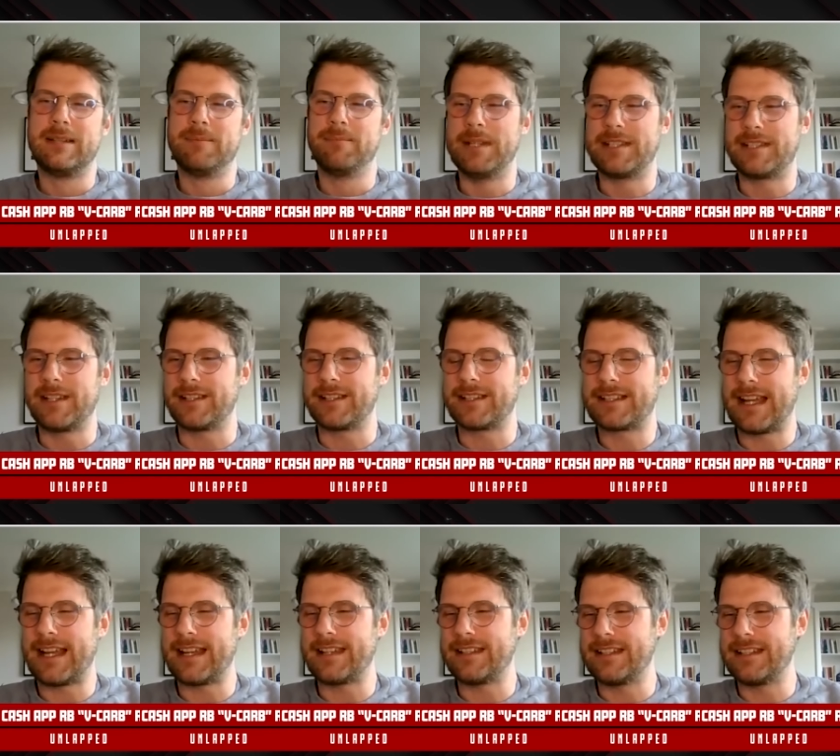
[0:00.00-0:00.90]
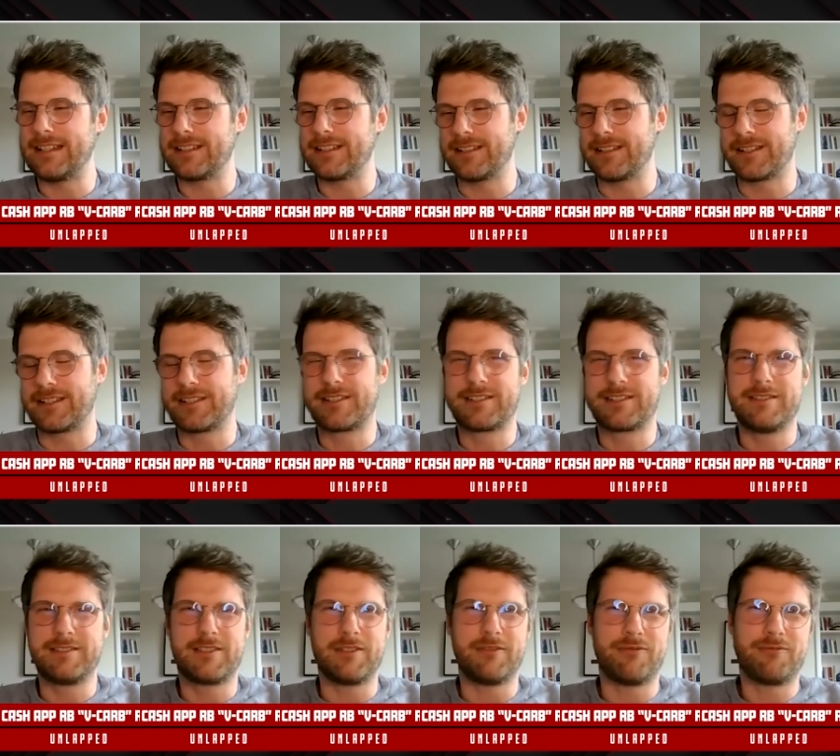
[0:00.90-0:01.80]
misunderstandings and
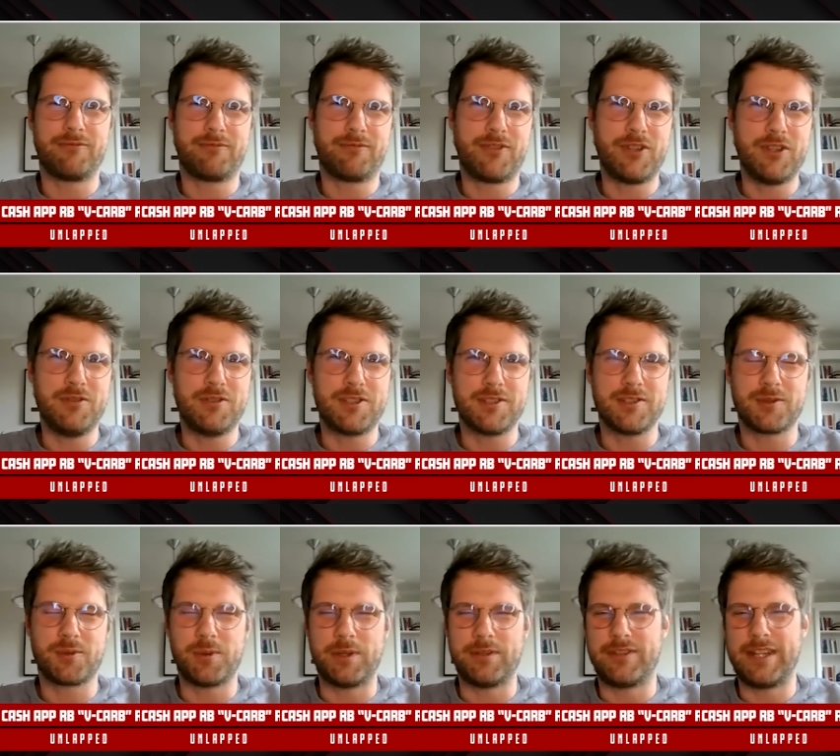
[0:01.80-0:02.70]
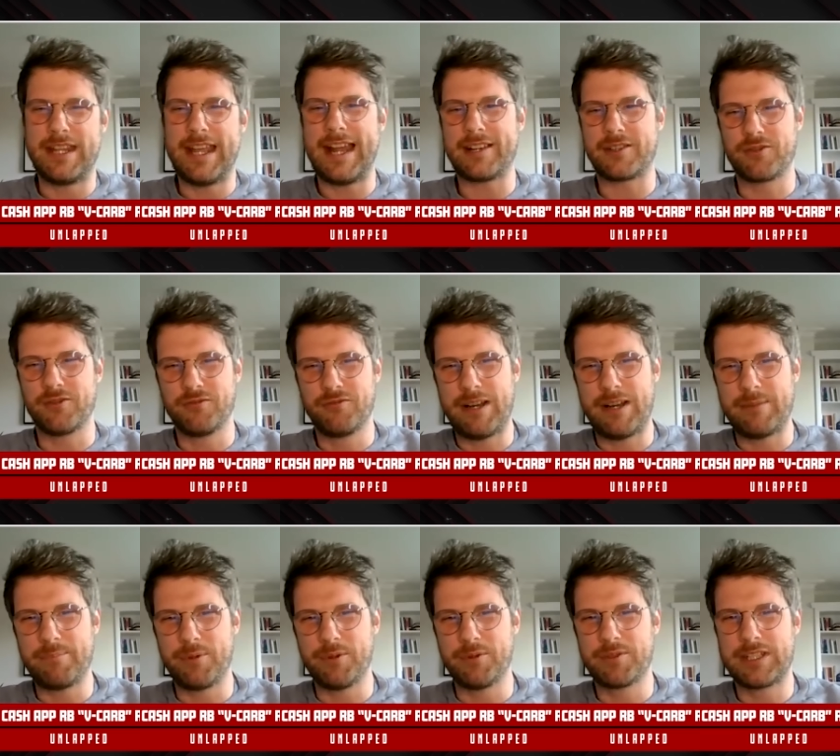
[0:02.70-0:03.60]
confusions with the actual
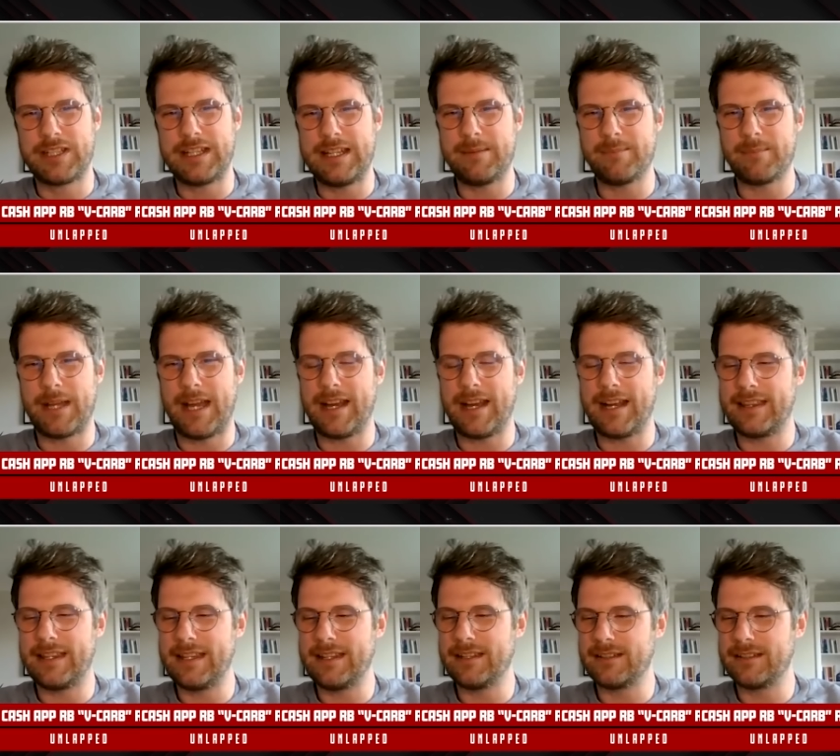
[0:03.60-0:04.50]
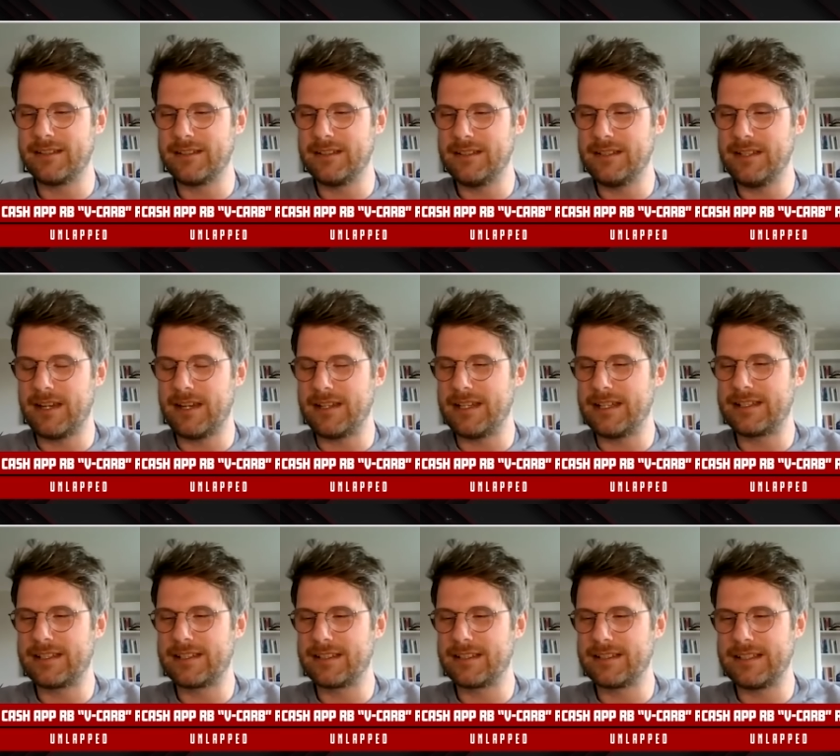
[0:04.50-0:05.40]
Red Bull team. And I think you know
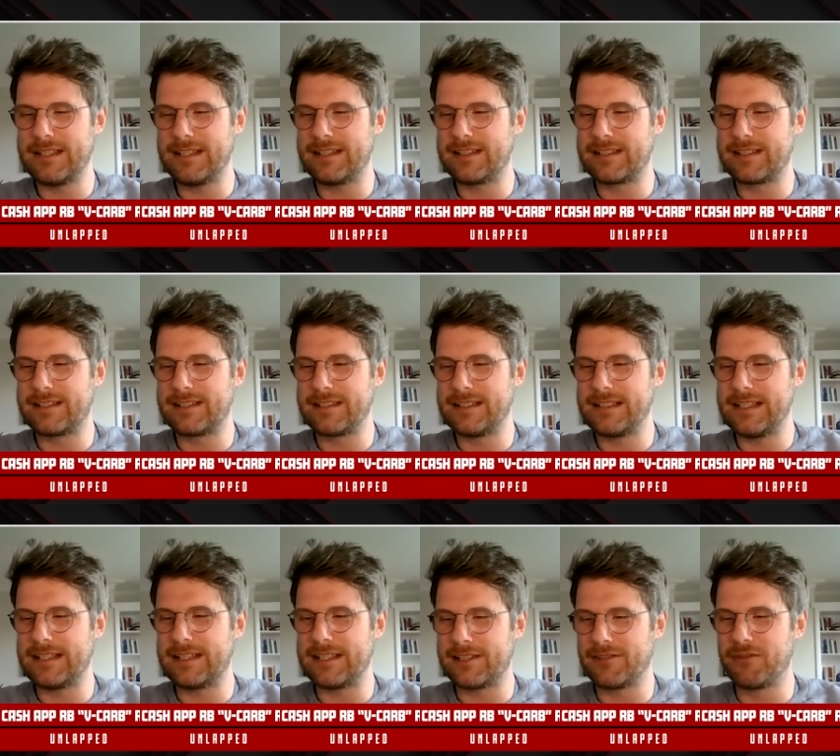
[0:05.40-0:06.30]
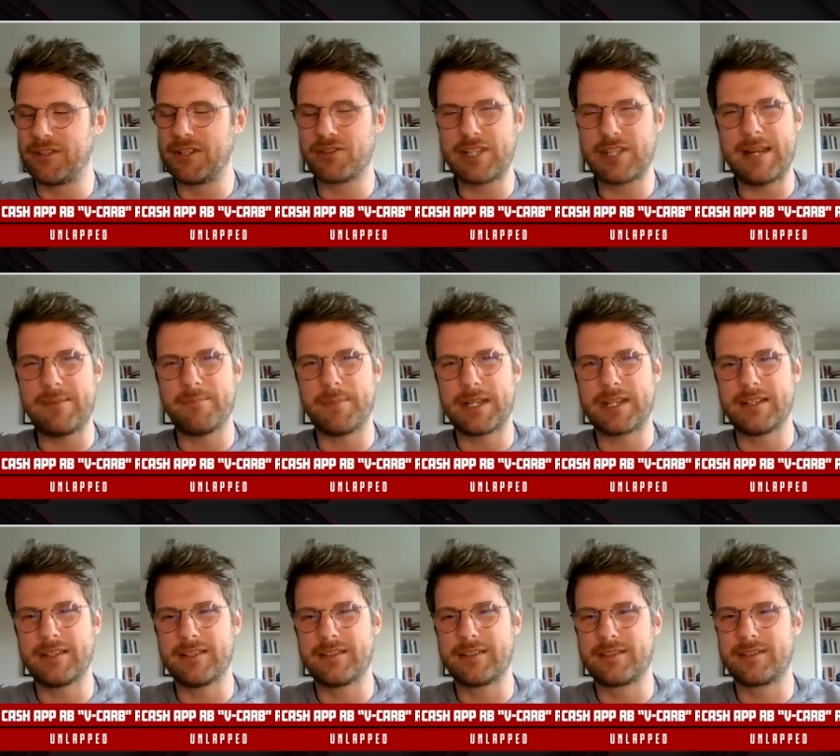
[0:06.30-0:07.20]
it's it's it's, it's a real shame
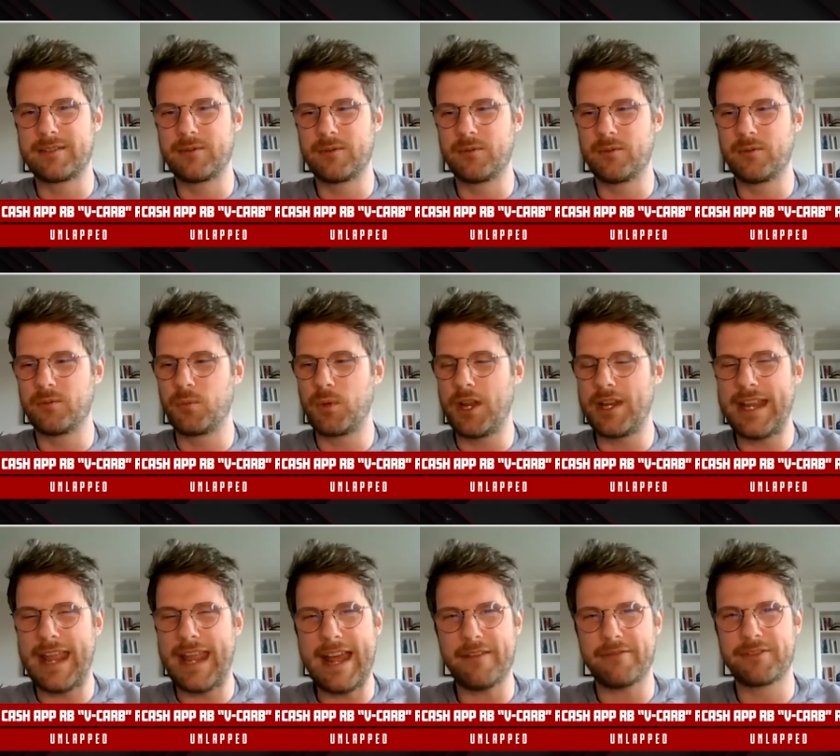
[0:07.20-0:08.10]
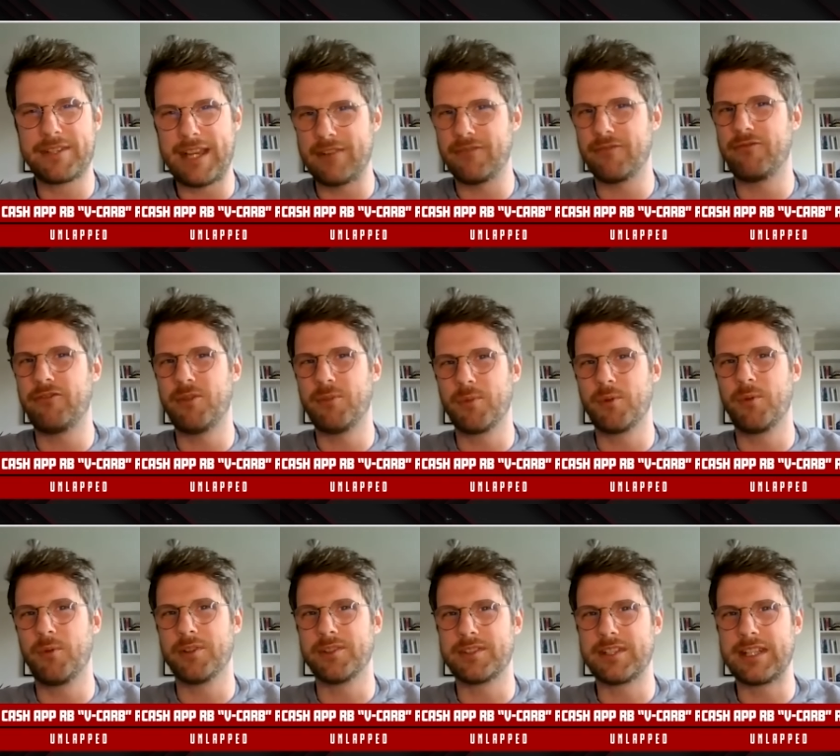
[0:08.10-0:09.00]
because we only have ten Formula
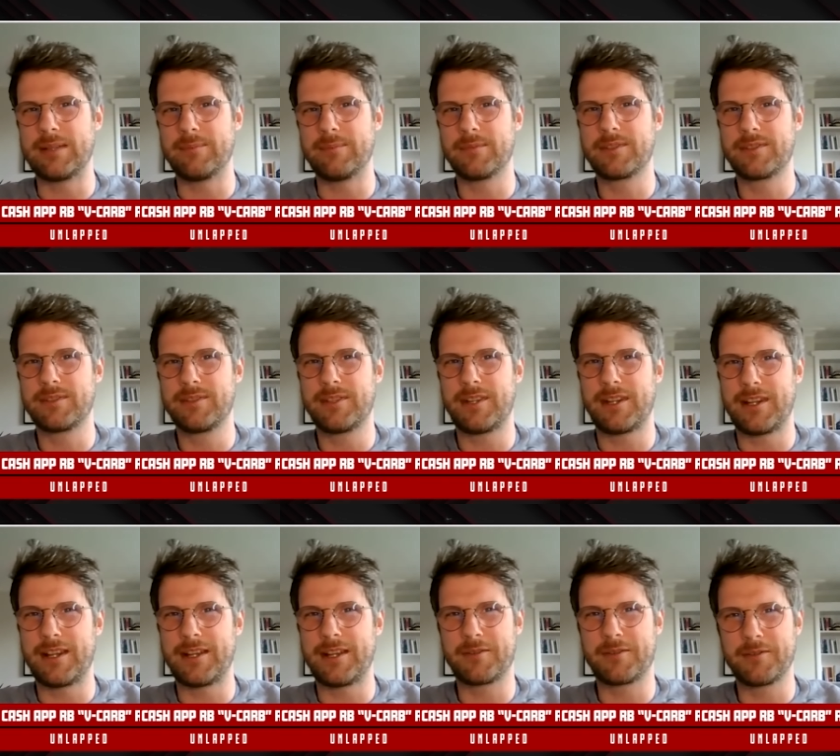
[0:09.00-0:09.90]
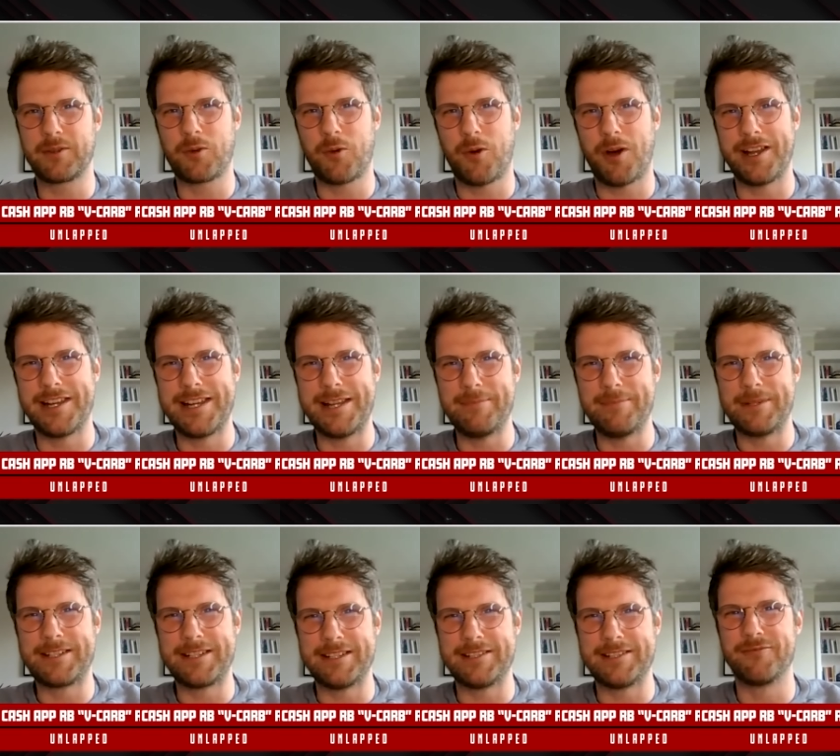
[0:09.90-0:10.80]
One teams. You know they're they're quite a
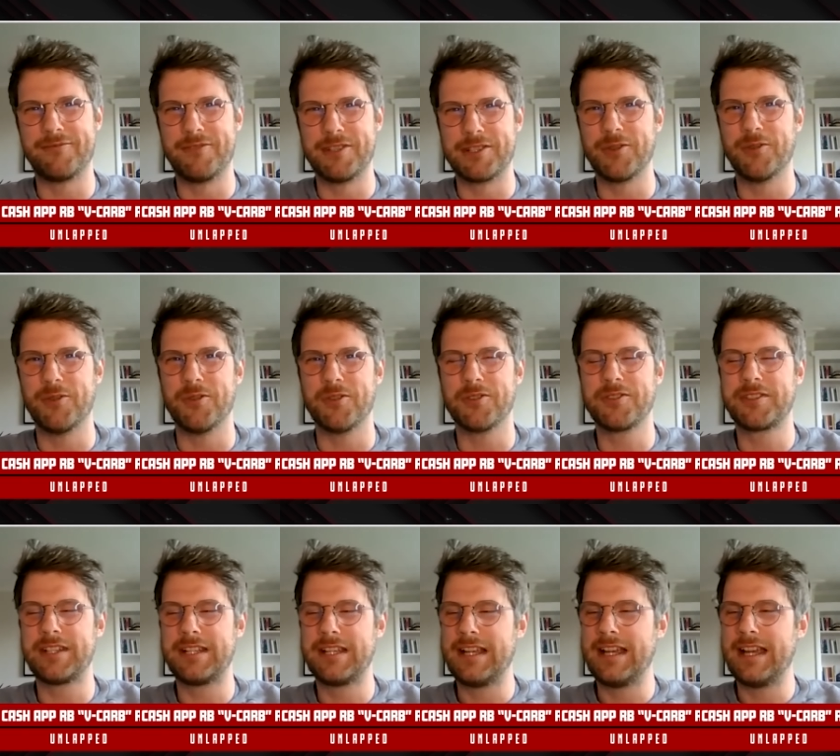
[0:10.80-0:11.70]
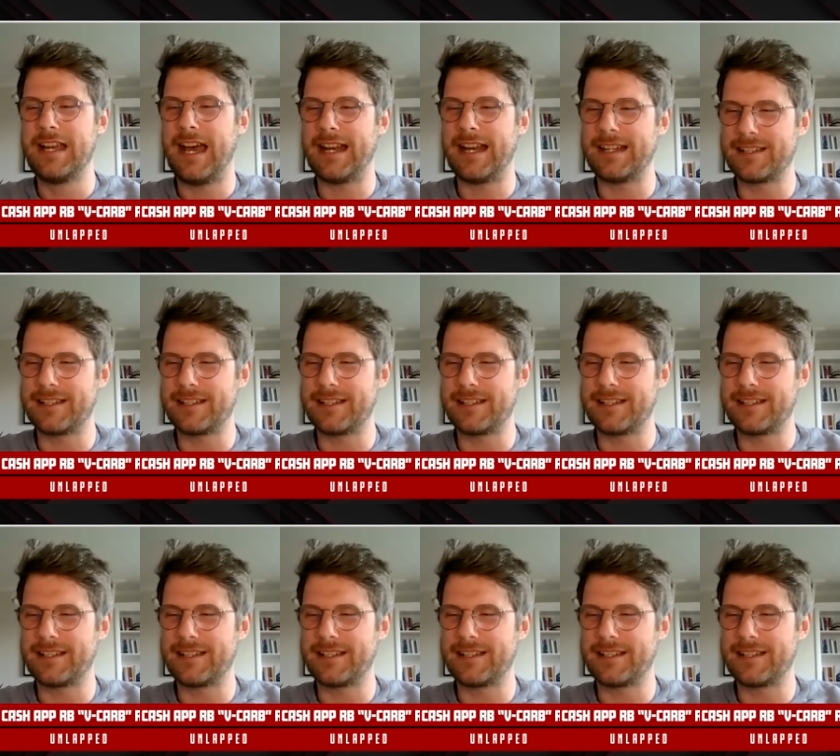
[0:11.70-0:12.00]
limited resource, and